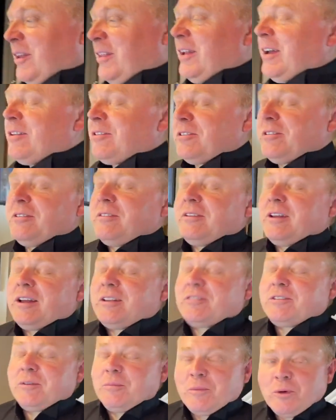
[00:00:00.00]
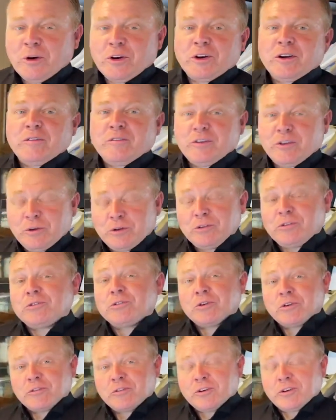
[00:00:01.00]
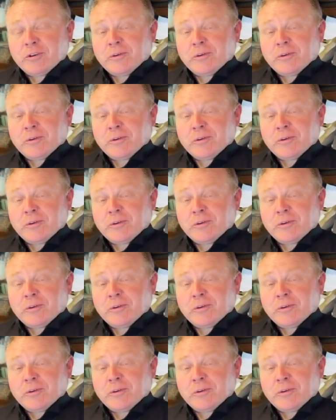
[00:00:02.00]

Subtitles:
That's the mark of a good server.